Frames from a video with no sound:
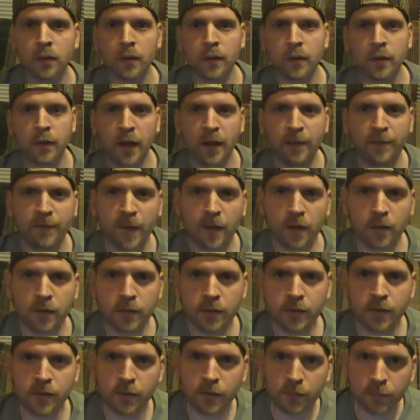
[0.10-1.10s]
Hey
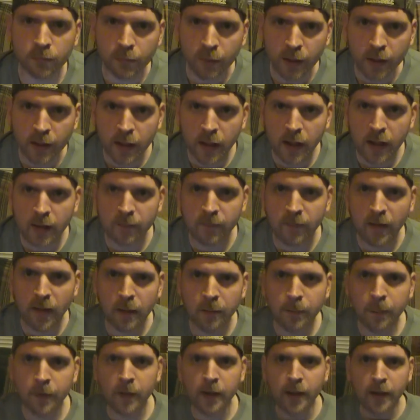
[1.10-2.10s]
folks, Redneck
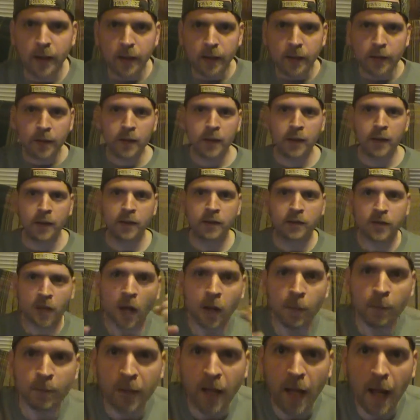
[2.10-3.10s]
Vapor here. It's
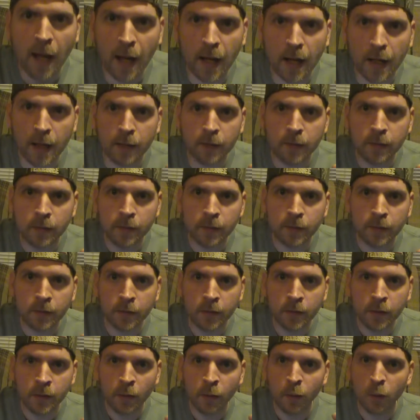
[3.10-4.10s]
hump day.
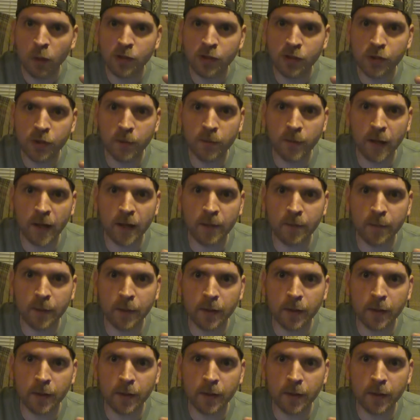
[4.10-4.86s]
What you vaping